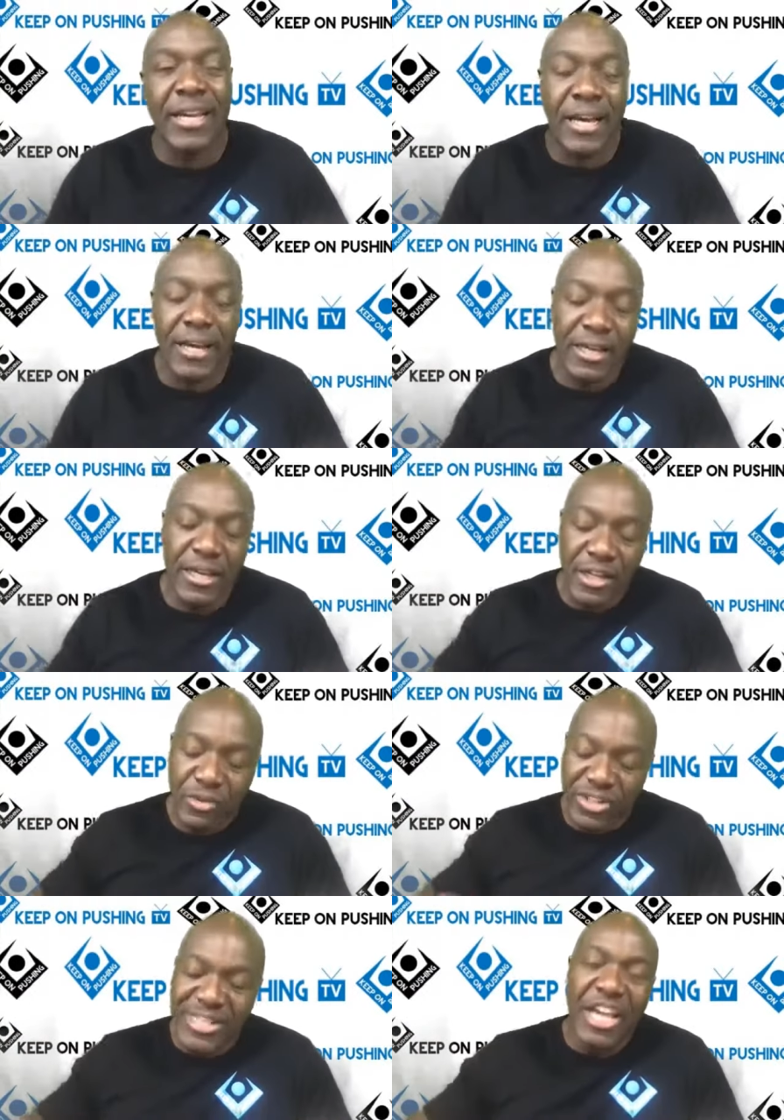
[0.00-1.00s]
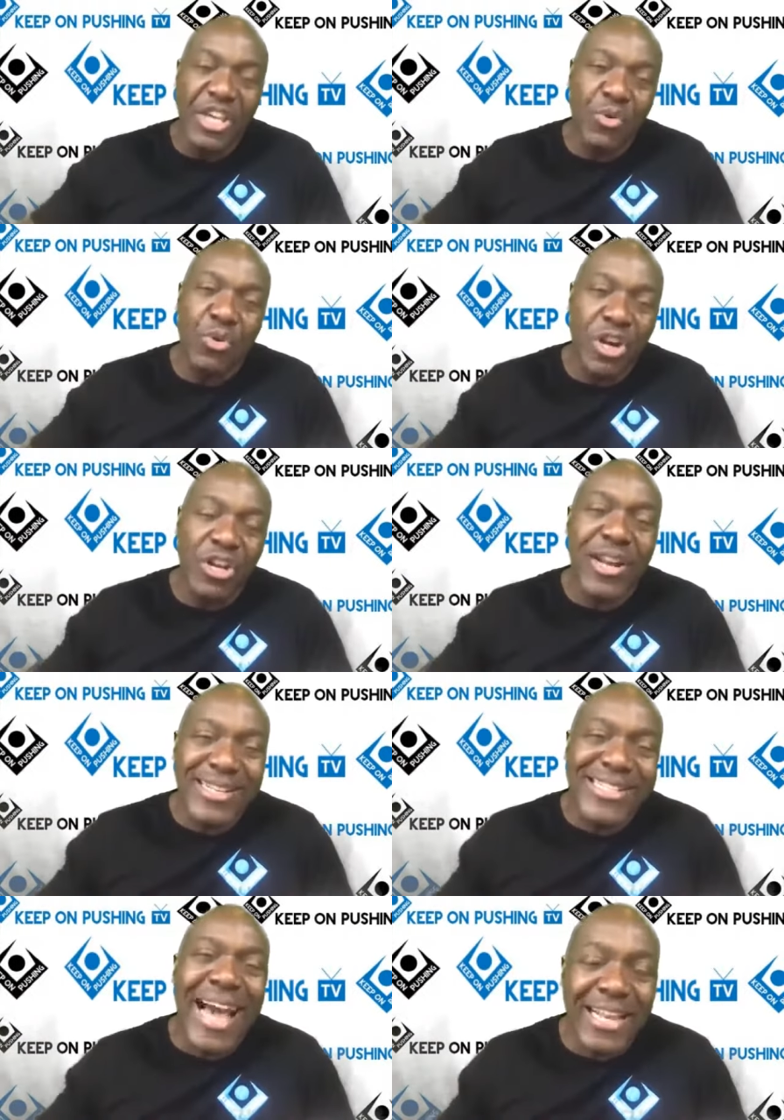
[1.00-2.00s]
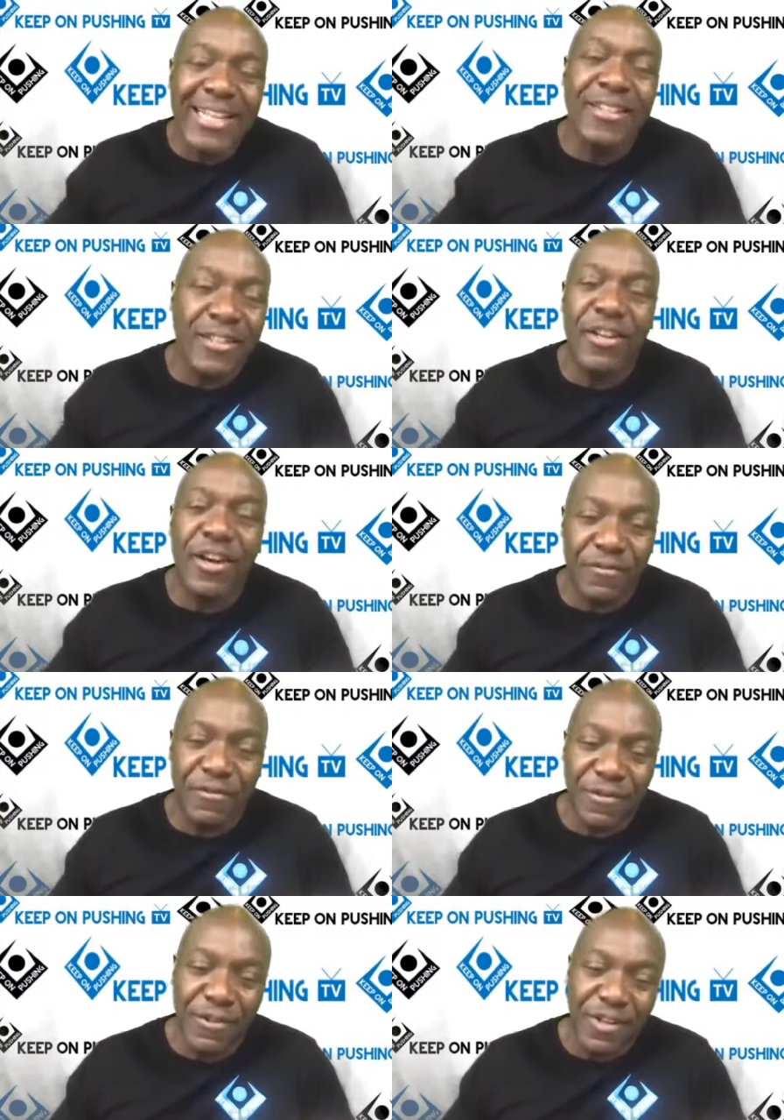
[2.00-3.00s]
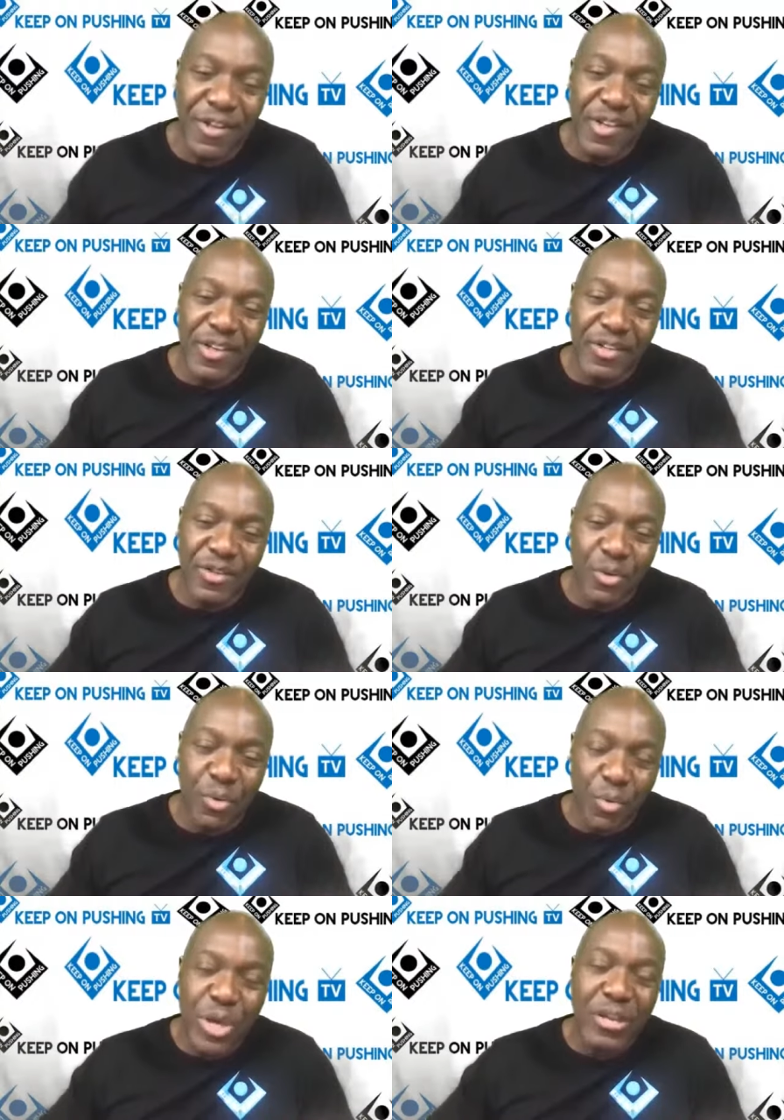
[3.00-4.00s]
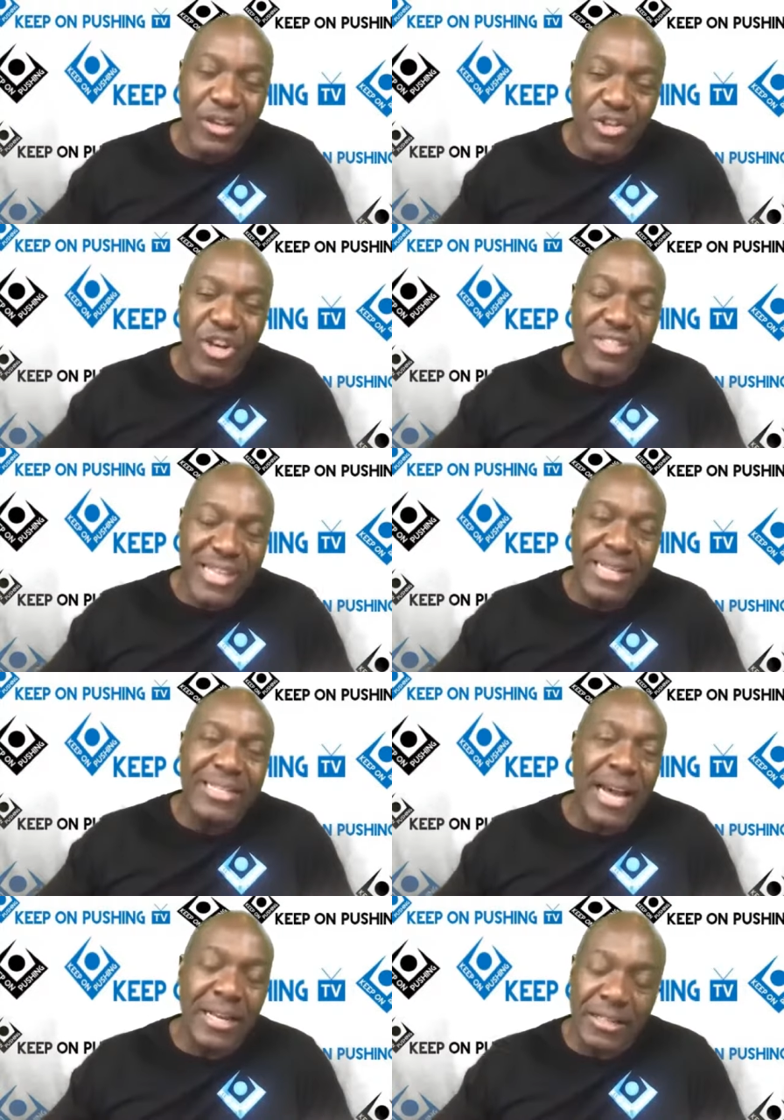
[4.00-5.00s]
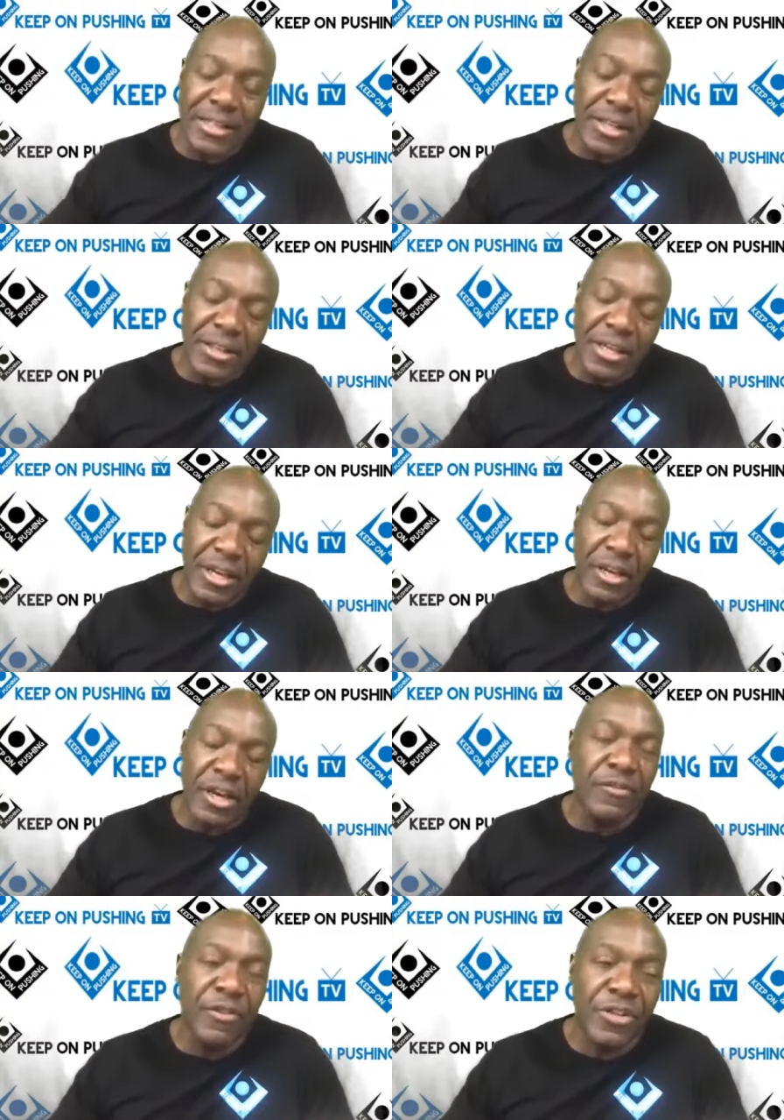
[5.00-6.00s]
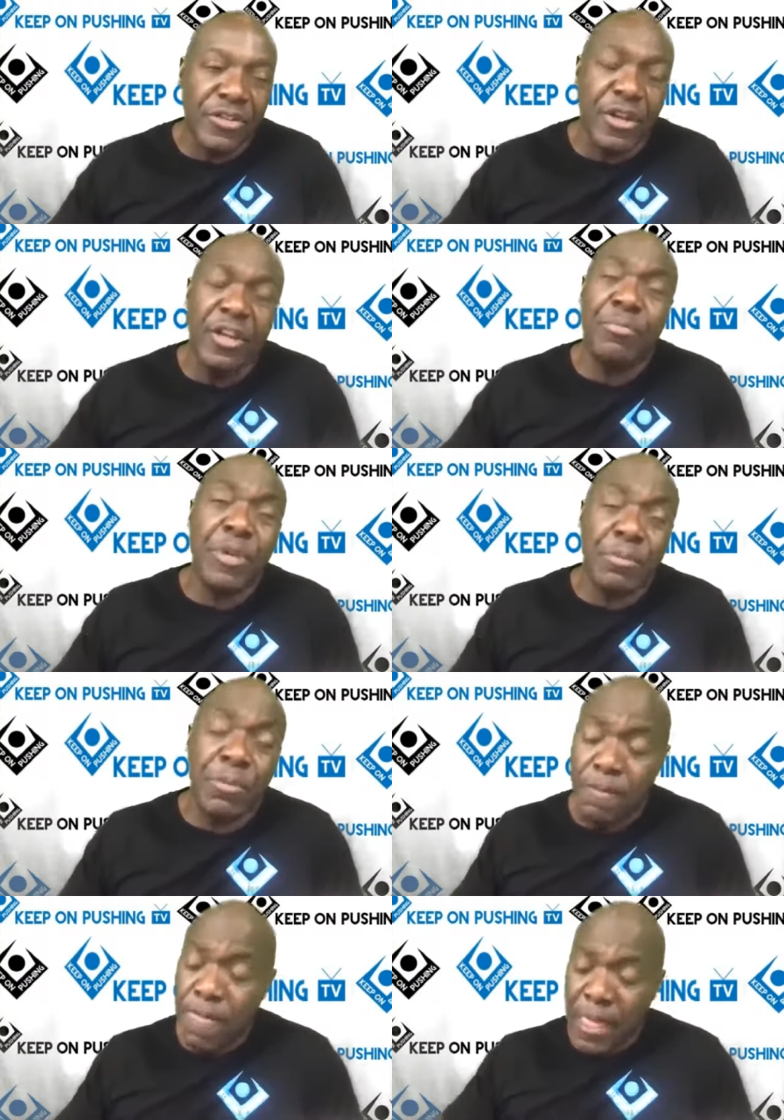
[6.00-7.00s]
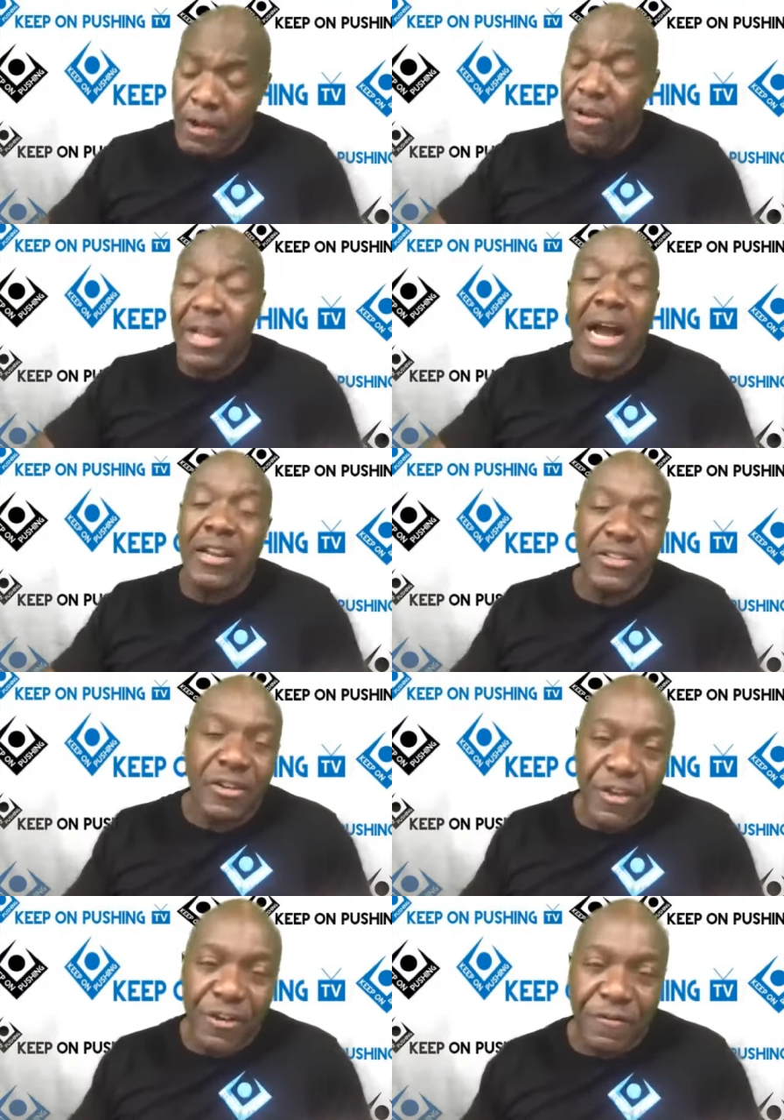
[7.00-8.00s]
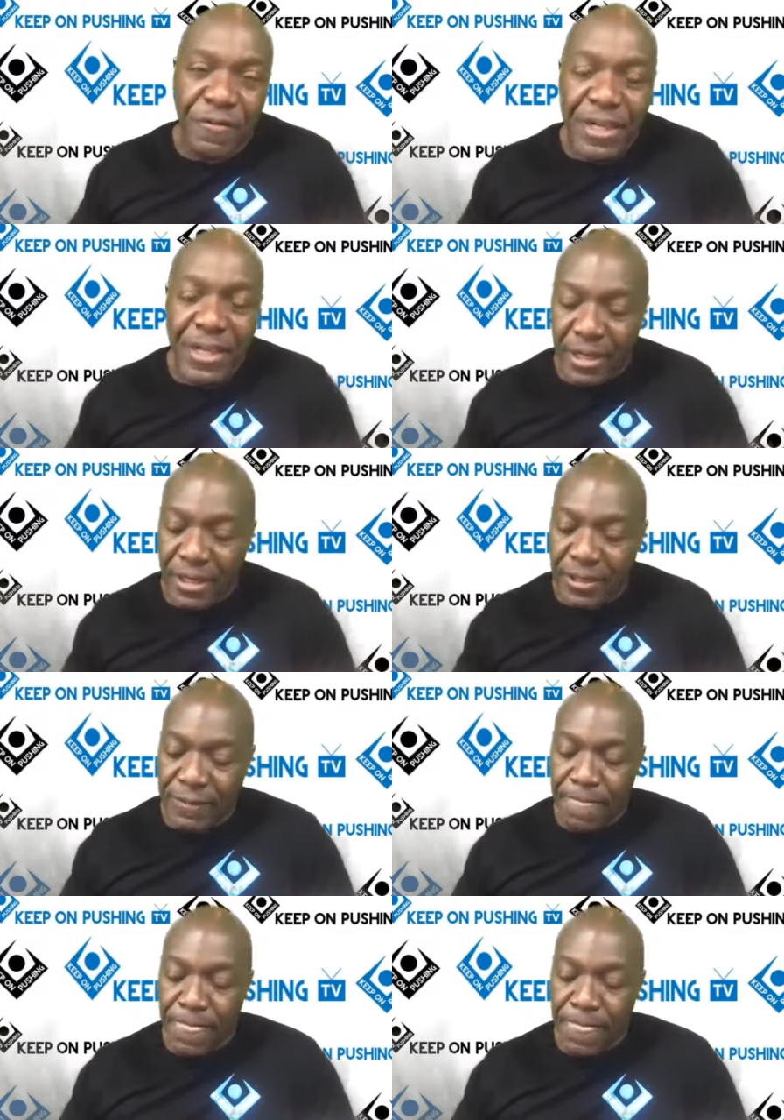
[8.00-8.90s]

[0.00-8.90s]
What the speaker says: It was that you were not talented enough to win just on talent. And I think a lot of people, regardless of their field,